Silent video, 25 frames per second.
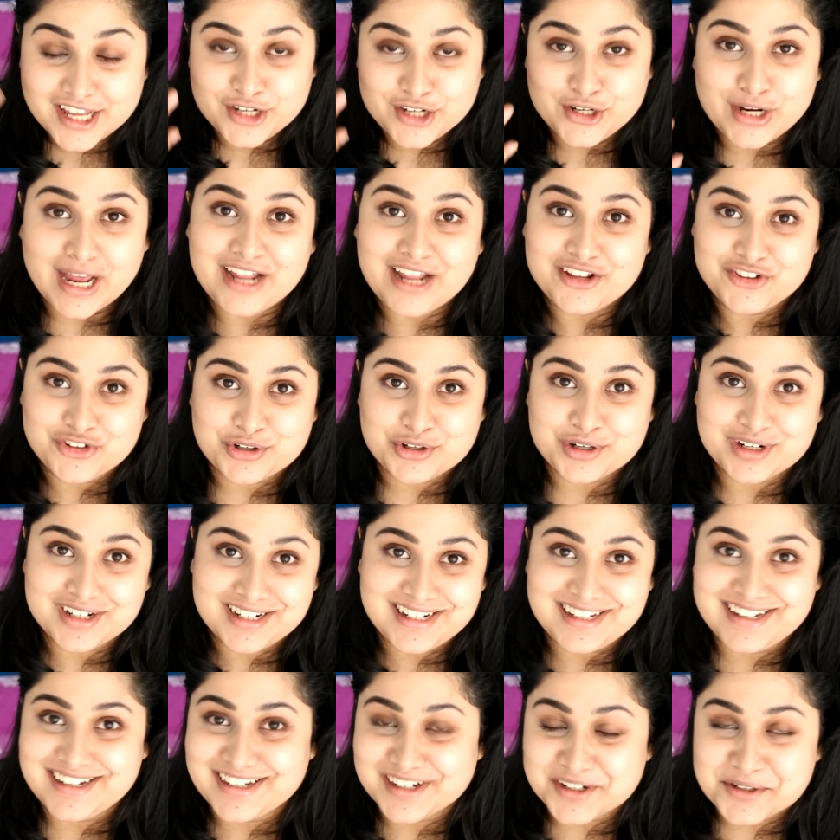
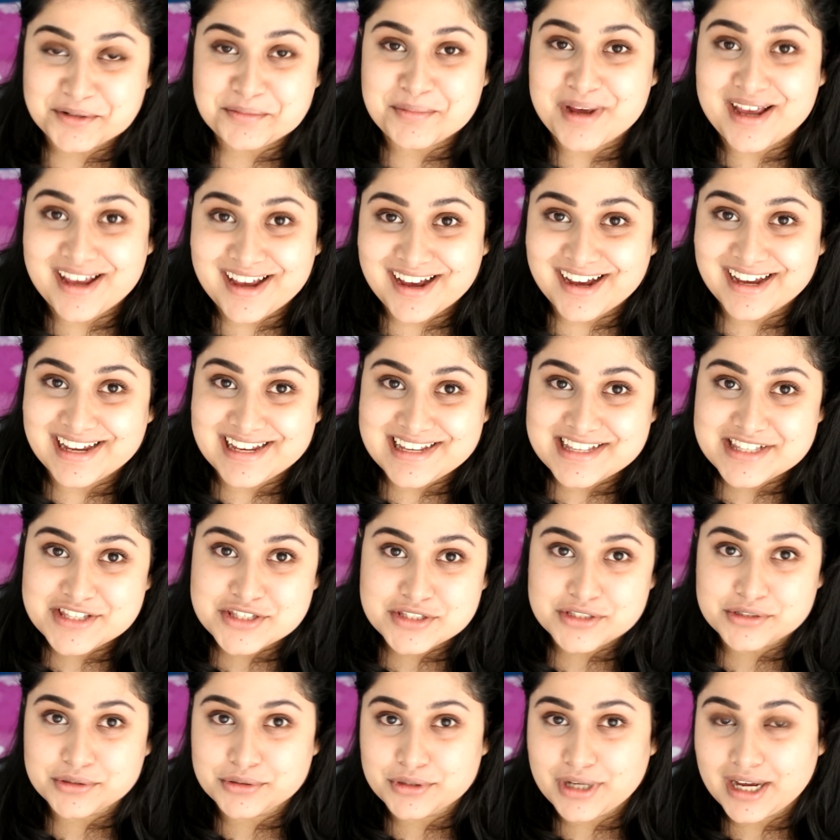naturally in my eyes.
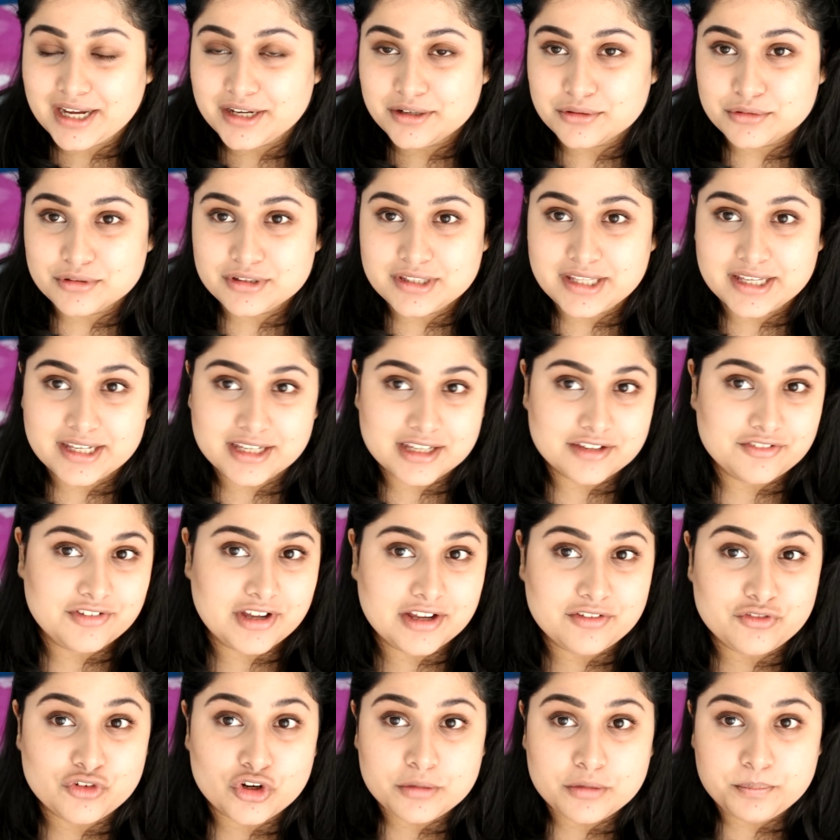So I don't think, if
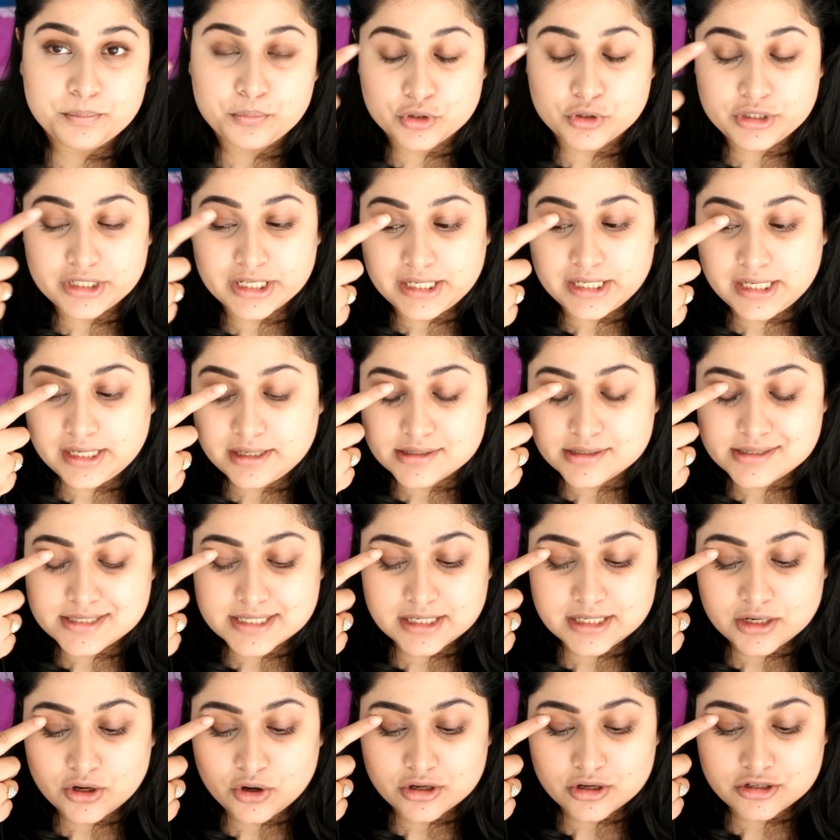I've not put any
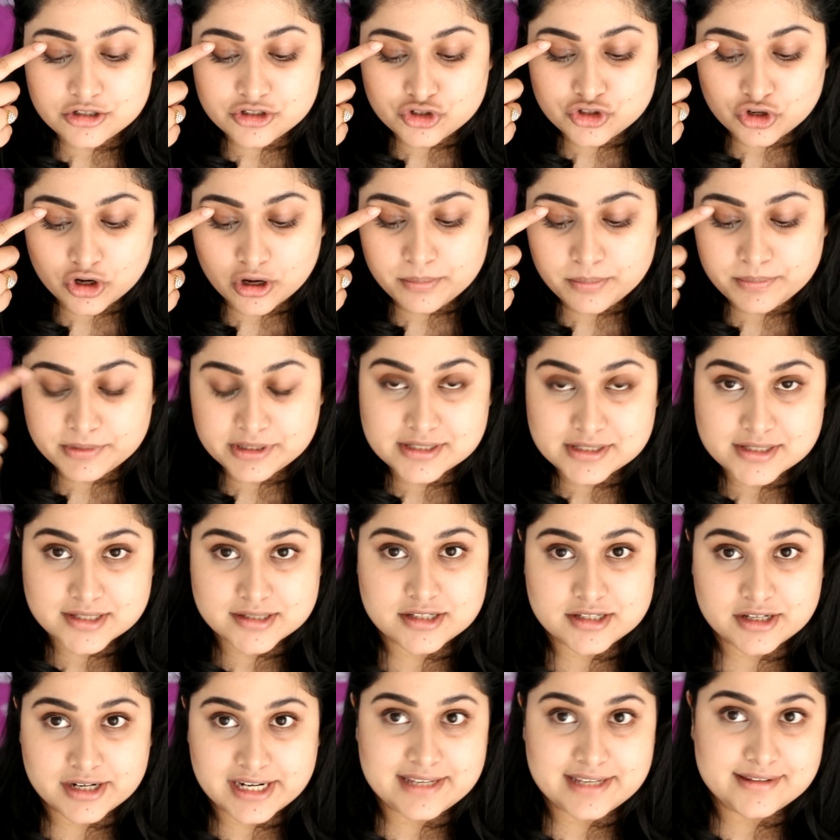concealer on top, this
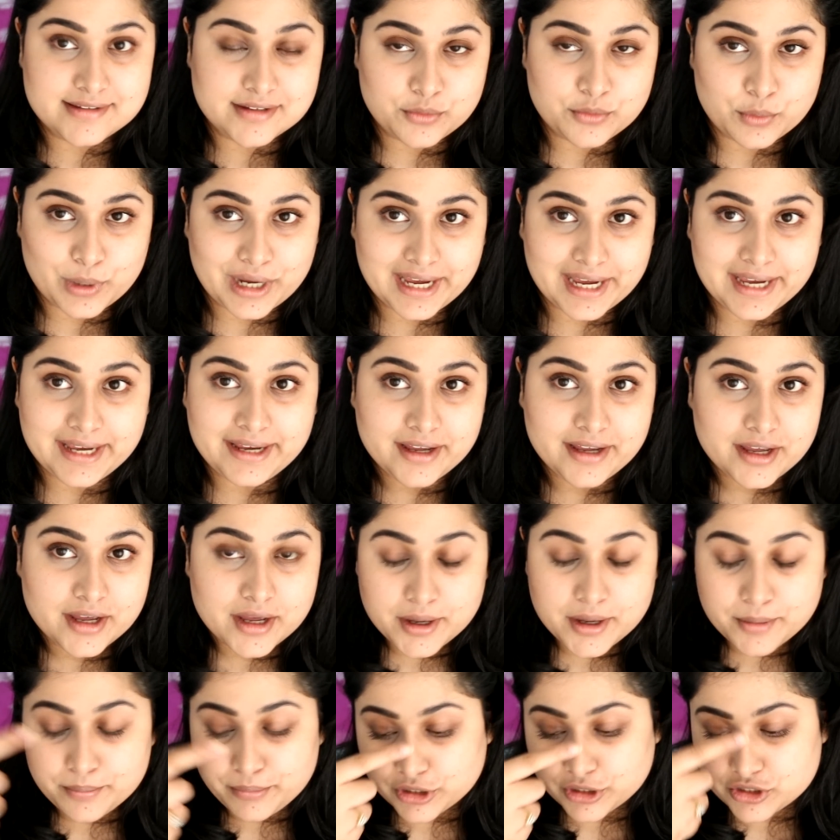is the reason why,
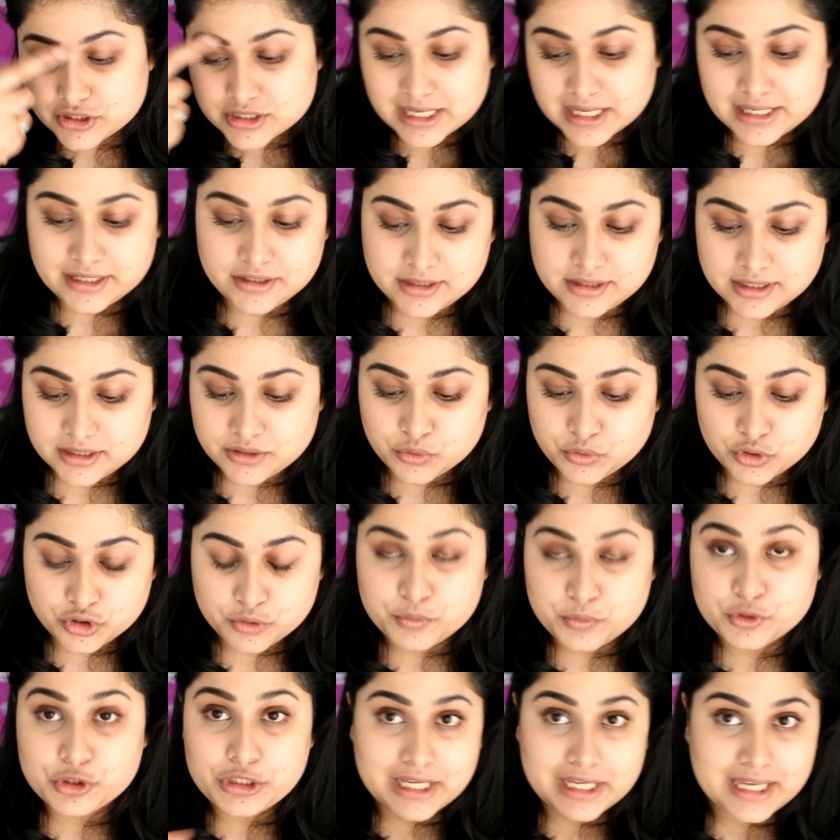because I didn't want to
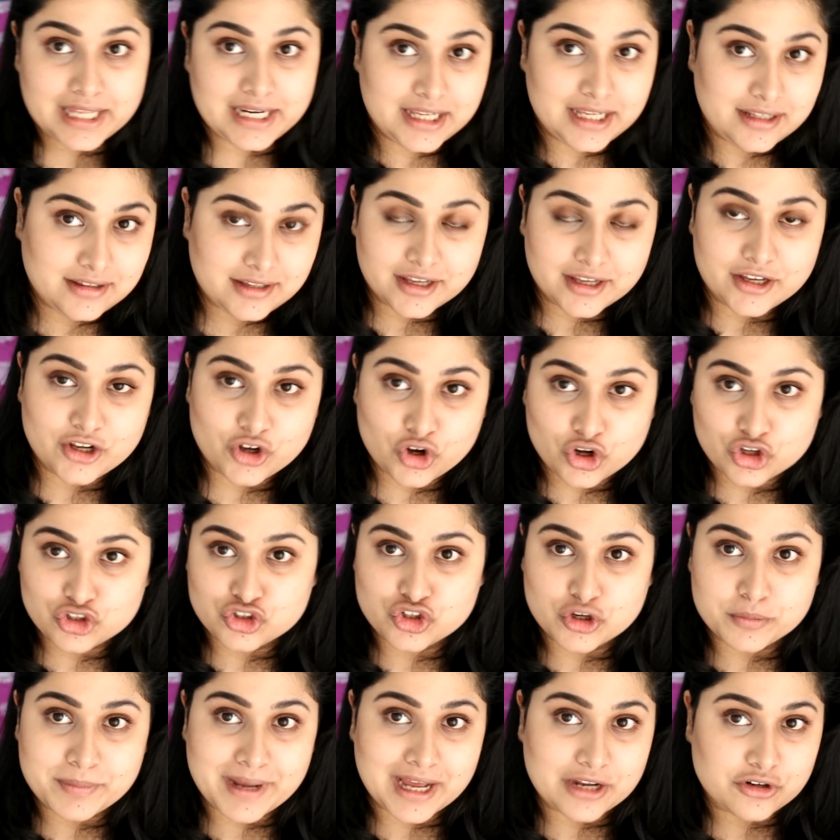put anything on
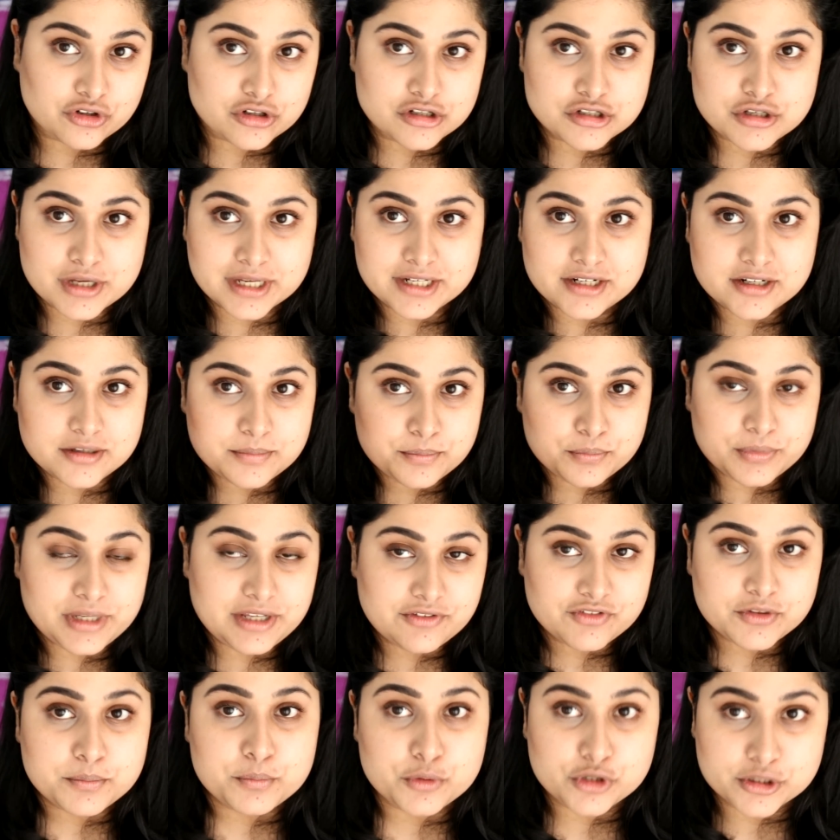top at all, so I didn't
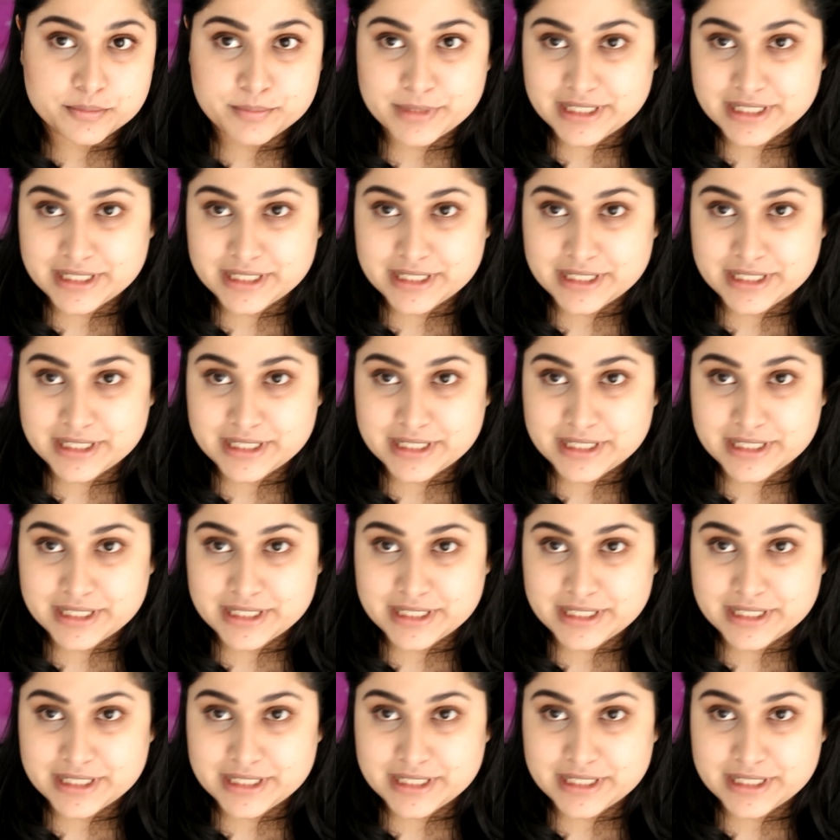even put a